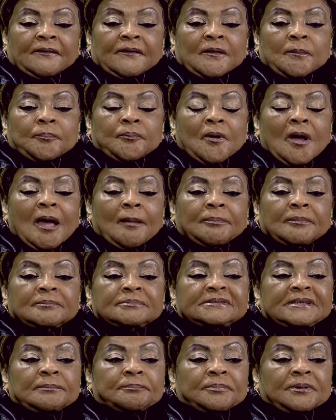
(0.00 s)
the
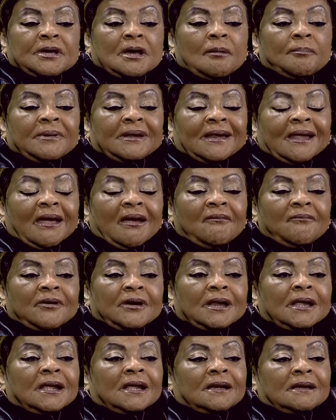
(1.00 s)
problems that become
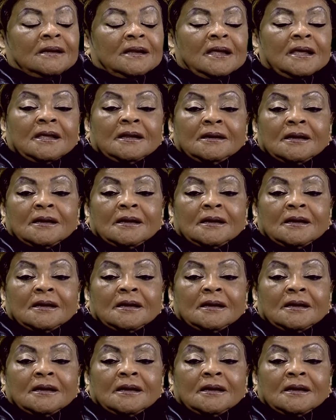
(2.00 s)
inherent and